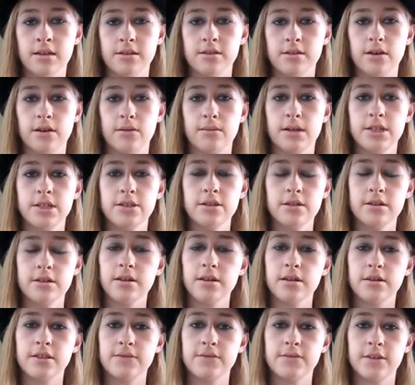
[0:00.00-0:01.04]
So once you
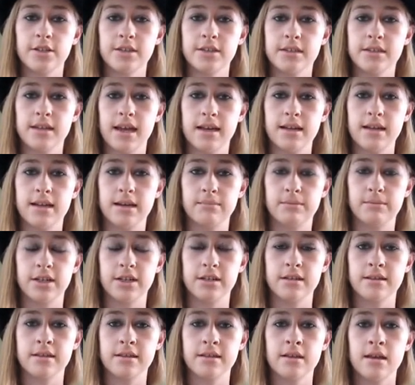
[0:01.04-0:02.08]
know those first ten
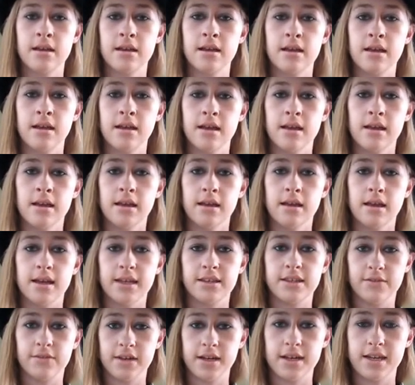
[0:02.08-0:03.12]
numbers,
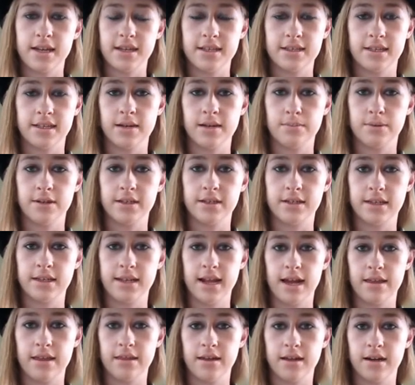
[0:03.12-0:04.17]
it's very easy to put
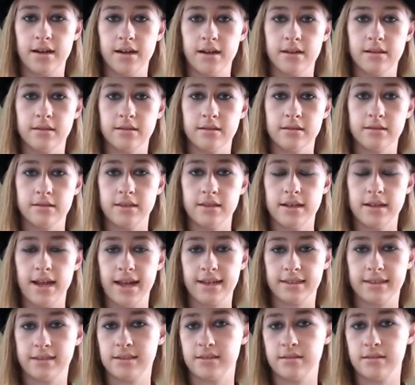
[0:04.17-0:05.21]
together the
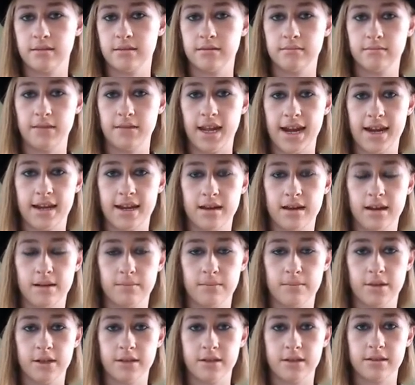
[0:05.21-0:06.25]
next 80
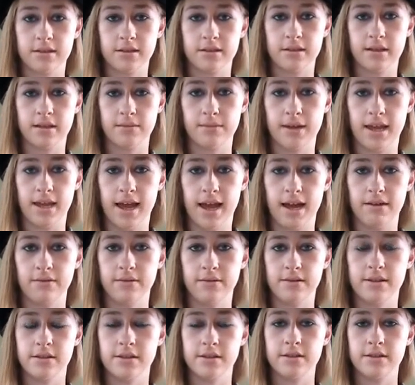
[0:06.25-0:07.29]
numbers that we have.
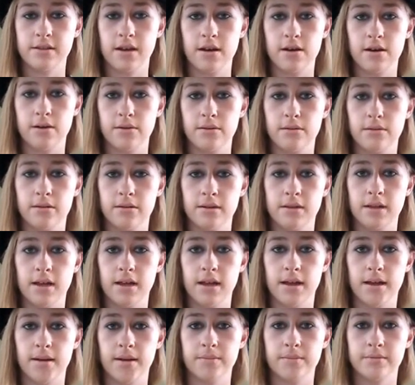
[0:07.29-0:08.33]
So
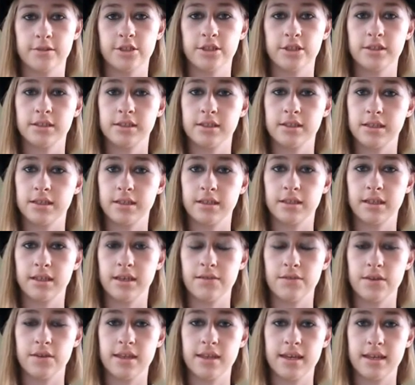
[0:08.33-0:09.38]
um, just to
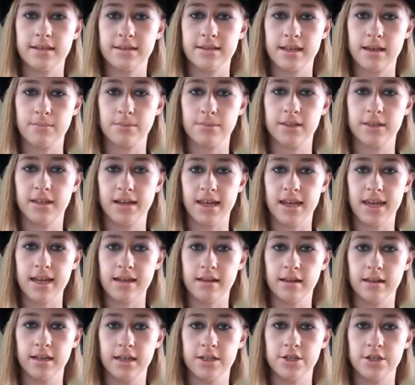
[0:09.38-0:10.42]
give you the example in
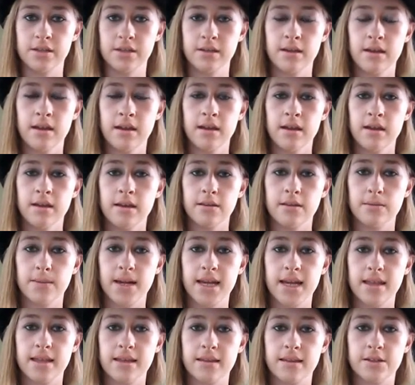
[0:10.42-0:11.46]
English, the
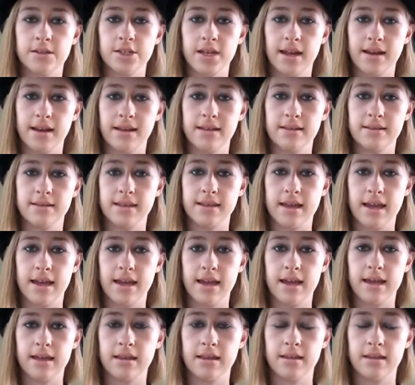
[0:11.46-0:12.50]
way that the Chinese
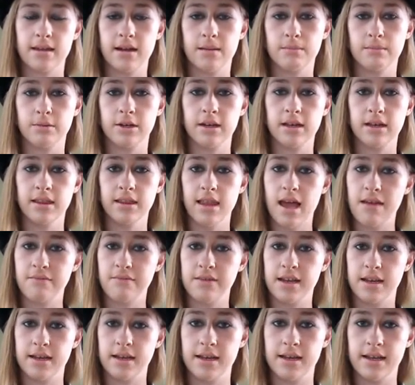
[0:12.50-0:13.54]
say the number
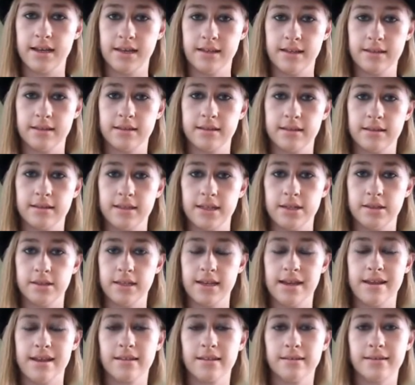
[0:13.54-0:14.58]
11 is
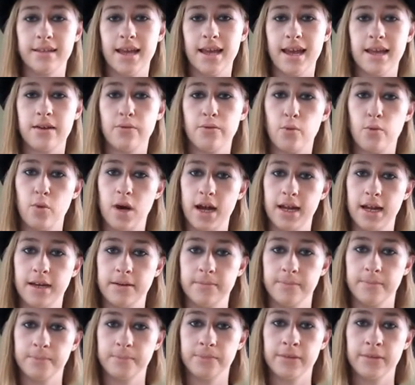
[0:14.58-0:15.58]
literally 10, 1